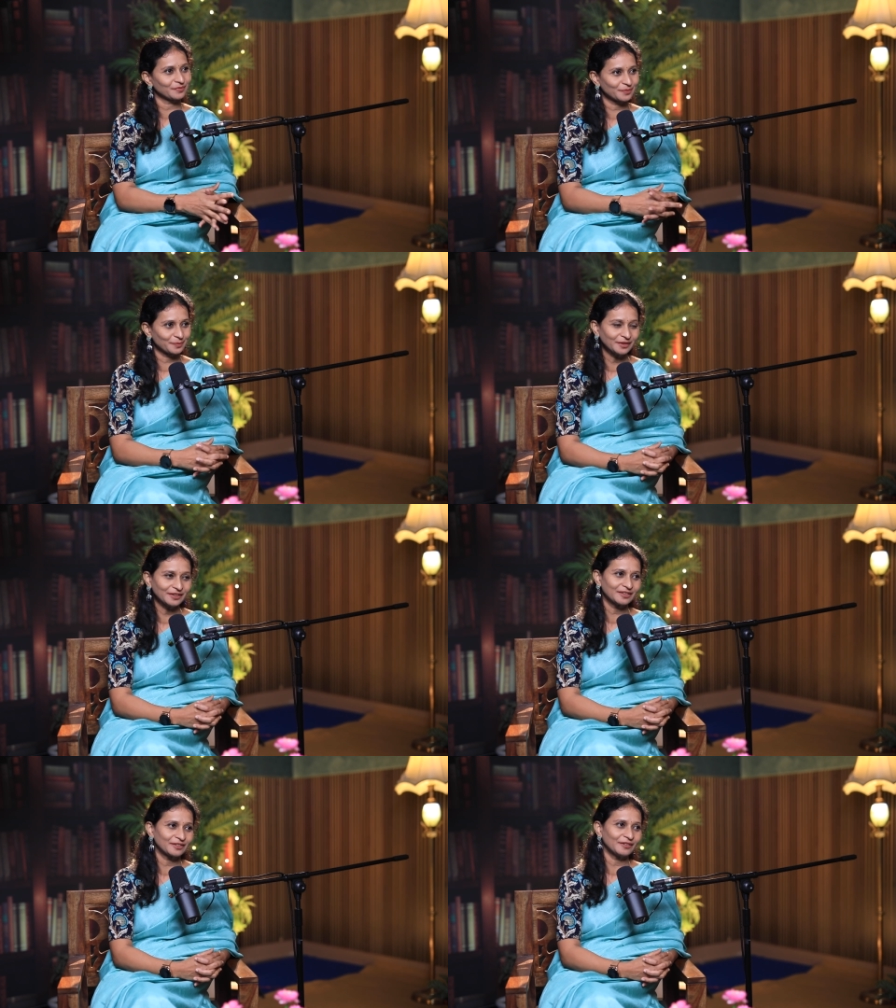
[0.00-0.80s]

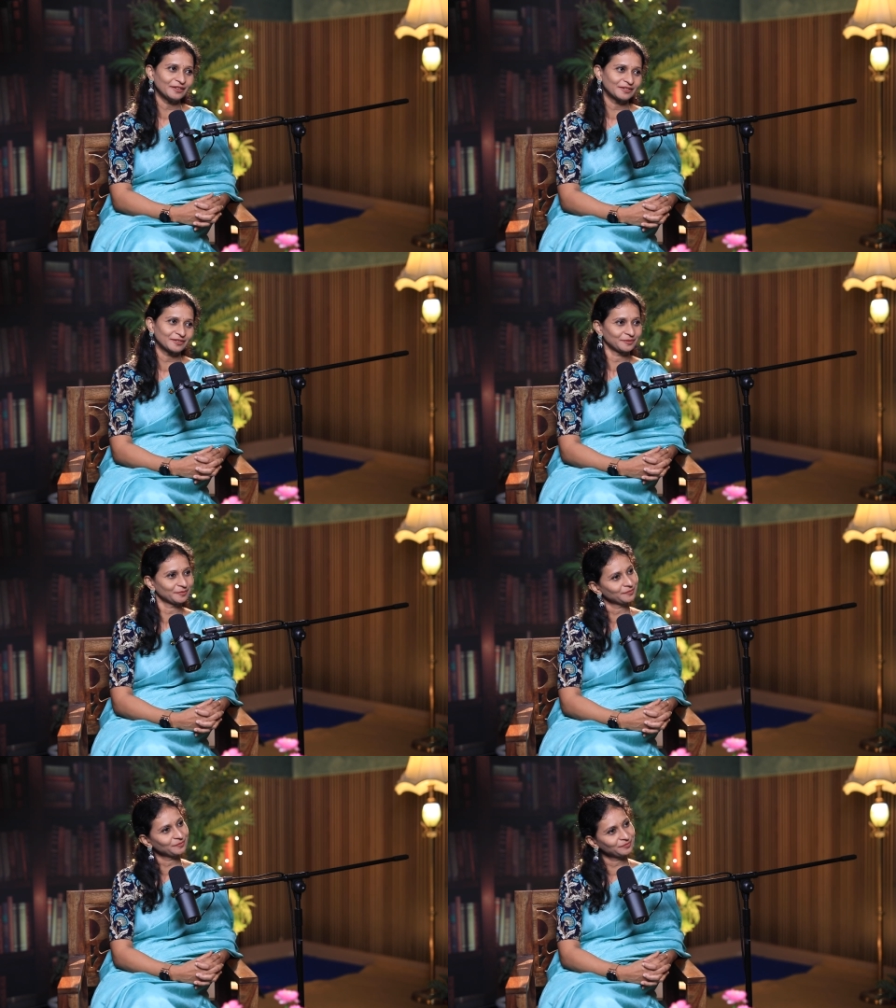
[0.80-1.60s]
Yes, primarily
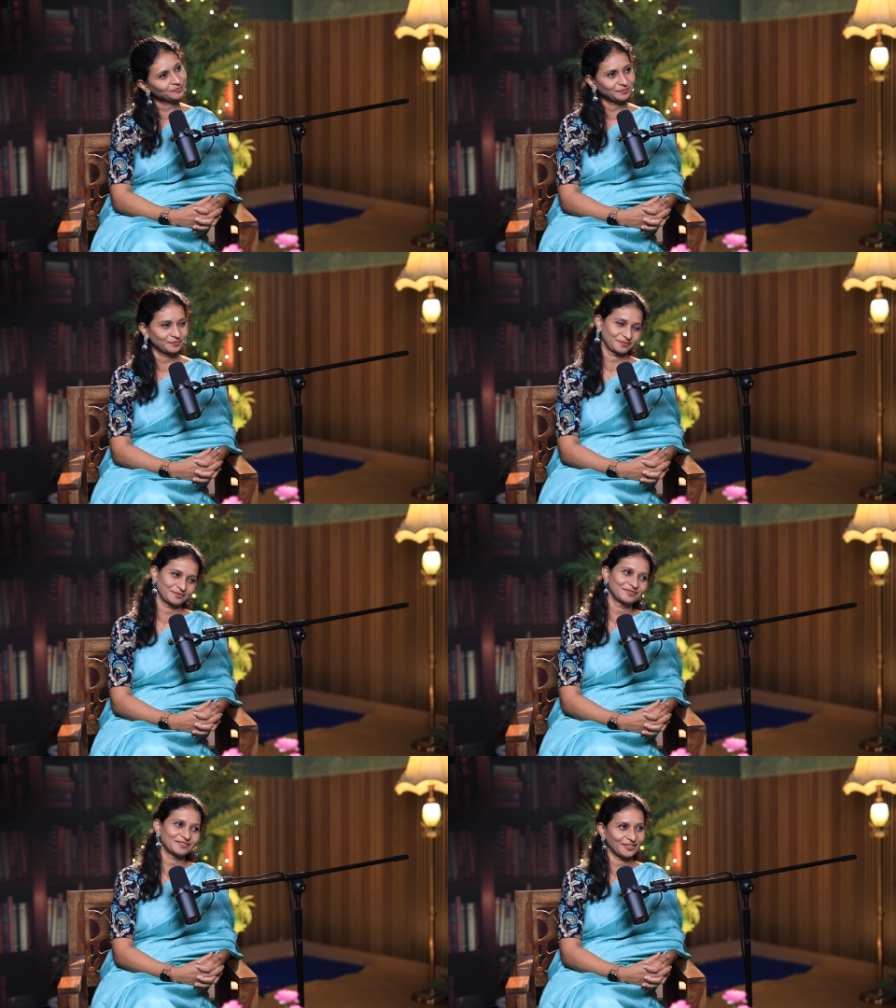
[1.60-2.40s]
yes.
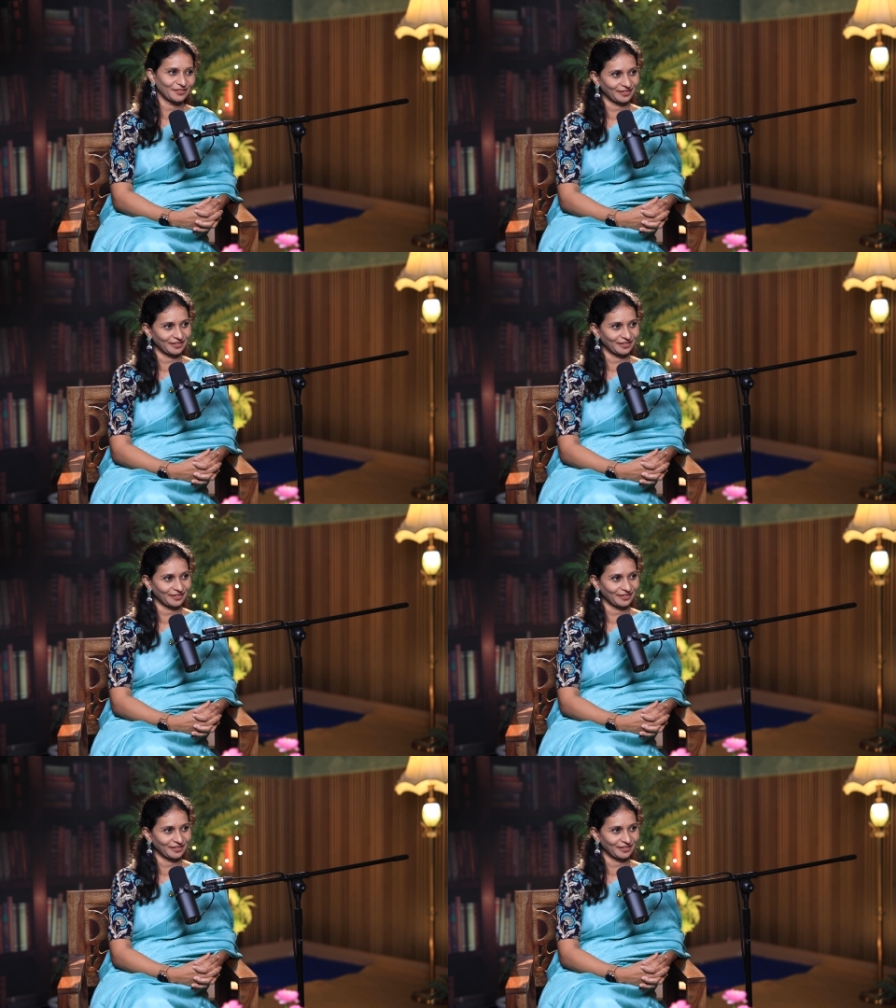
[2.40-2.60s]
Yeah.